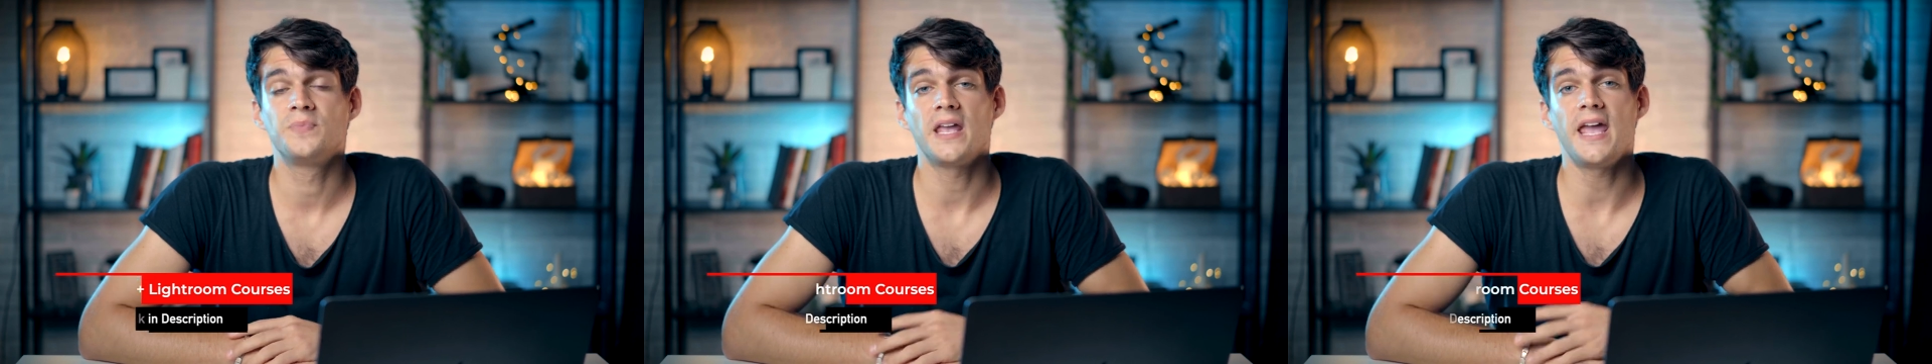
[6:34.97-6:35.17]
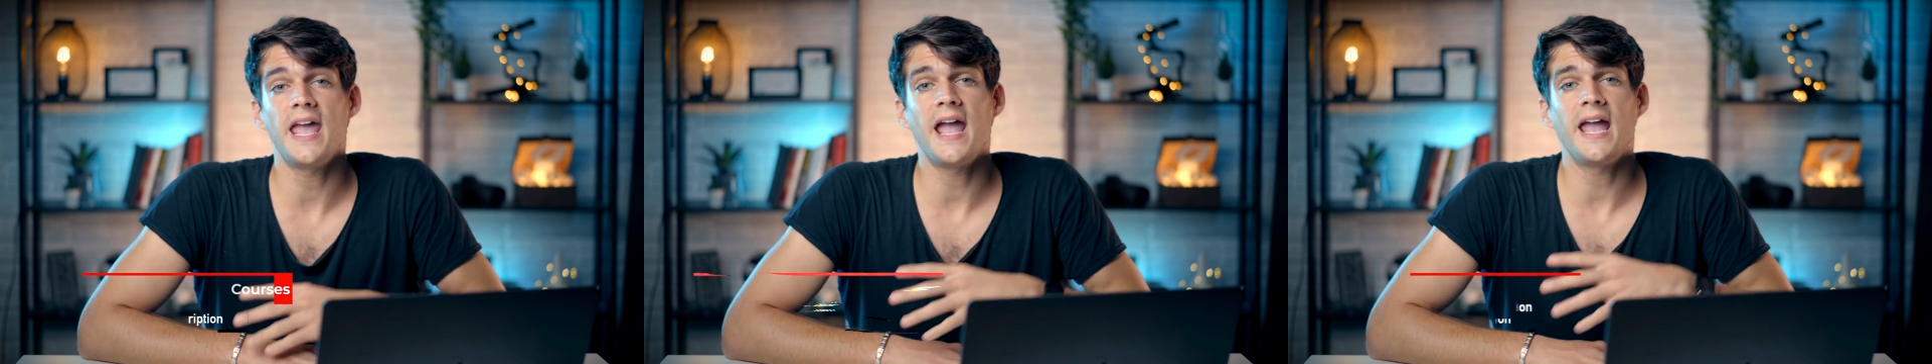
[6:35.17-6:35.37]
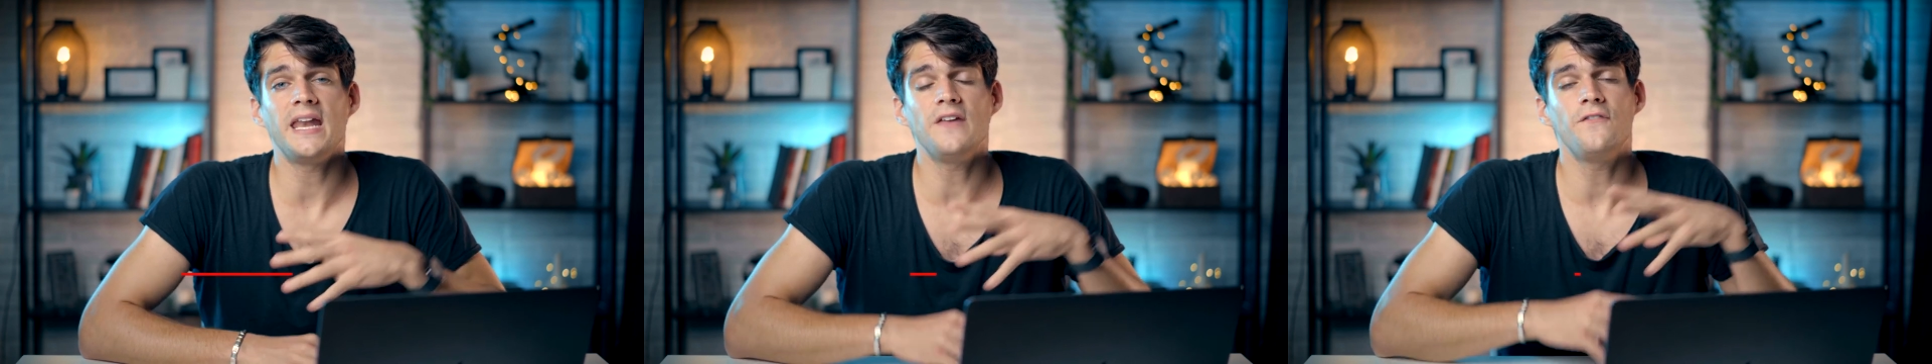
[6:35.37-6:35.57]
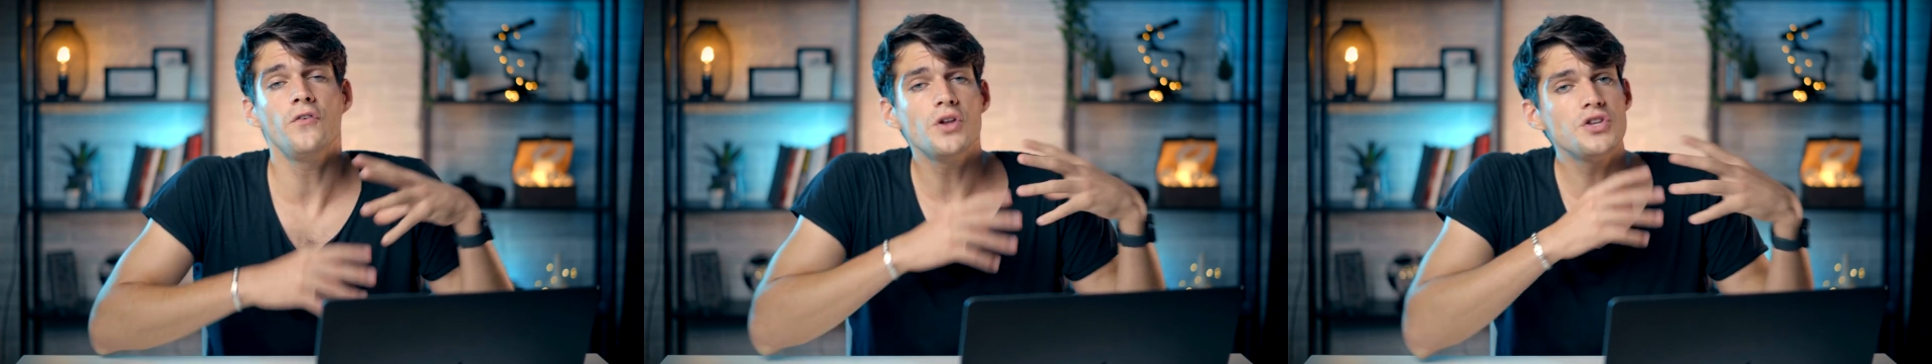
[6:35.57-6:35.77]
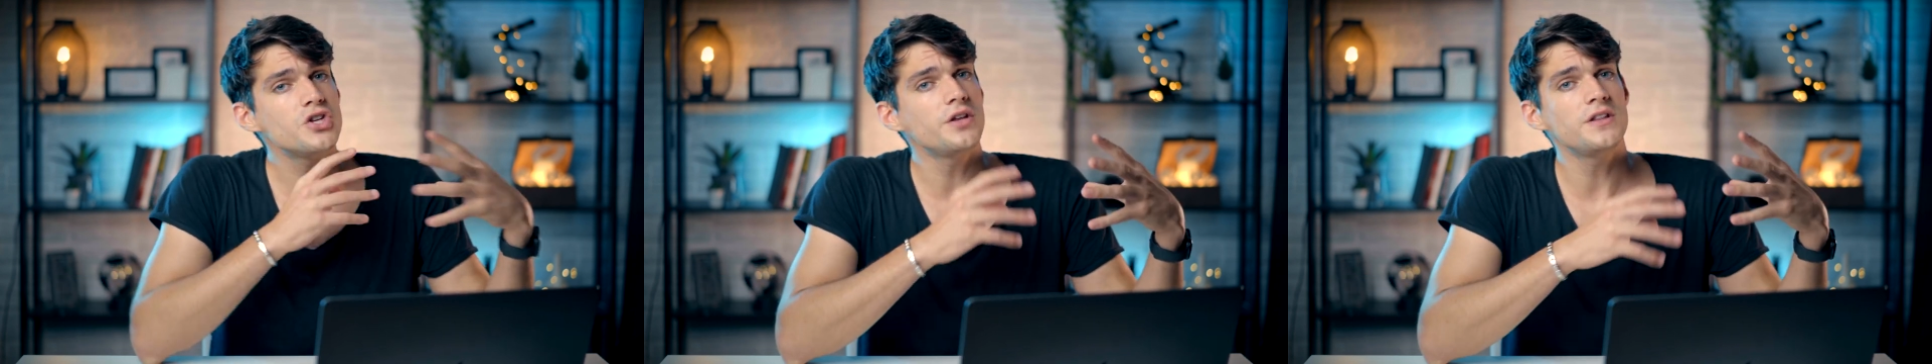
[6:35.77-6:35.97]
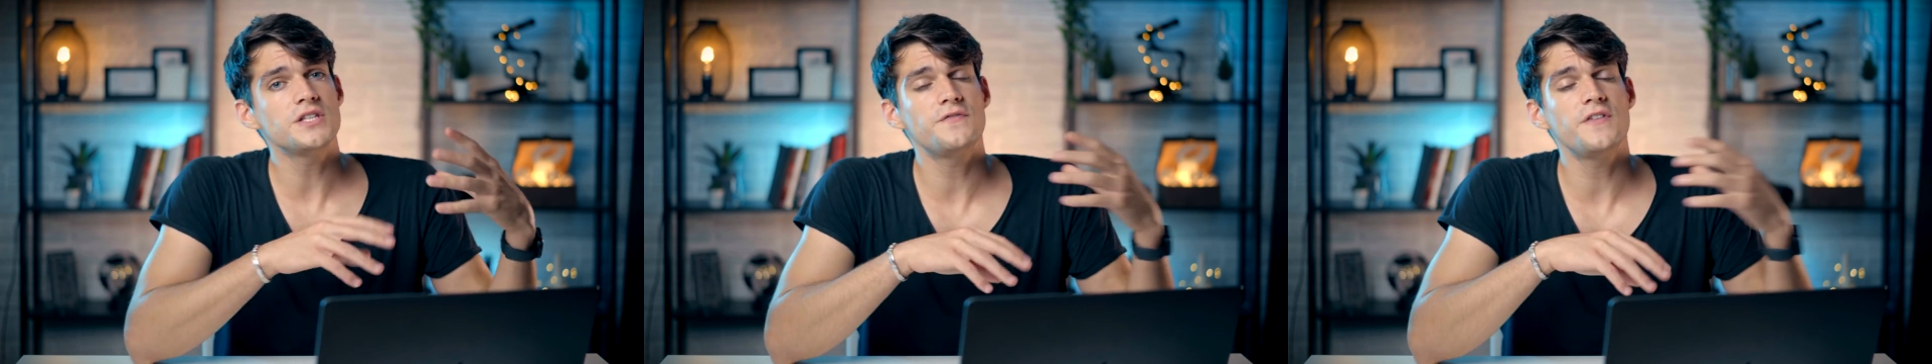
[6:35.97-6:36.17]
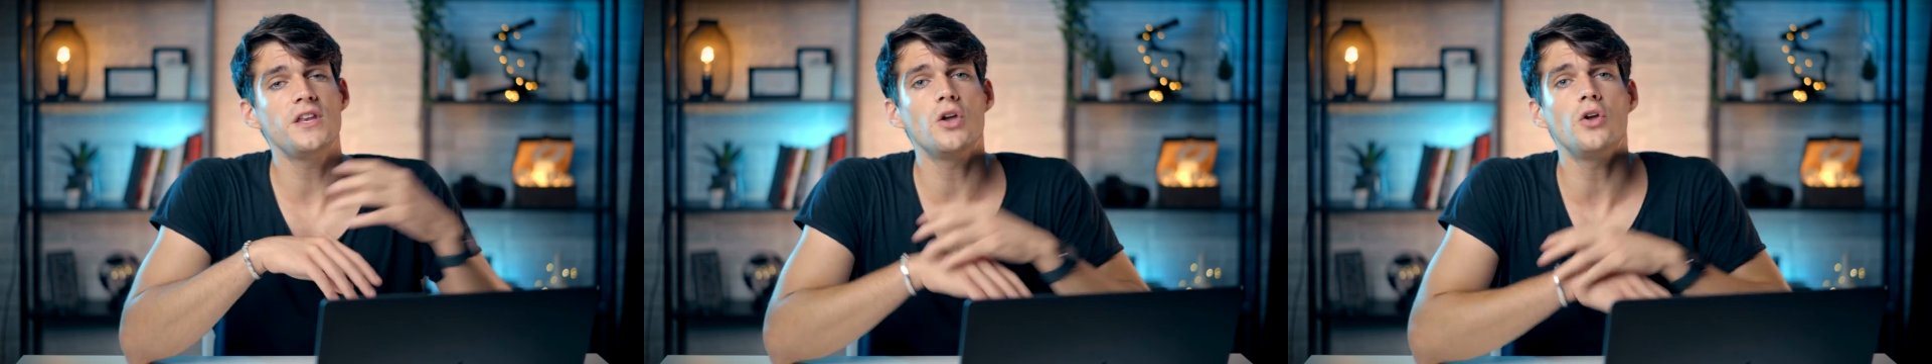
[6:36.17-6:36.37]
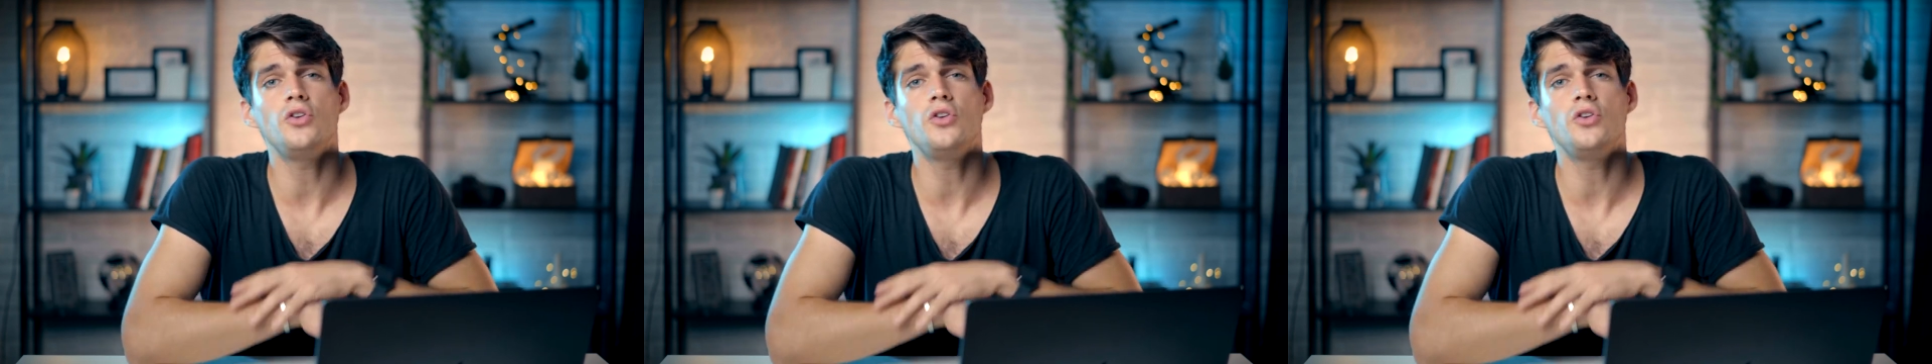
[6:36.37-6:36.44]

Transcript: And if you enjoyed this video,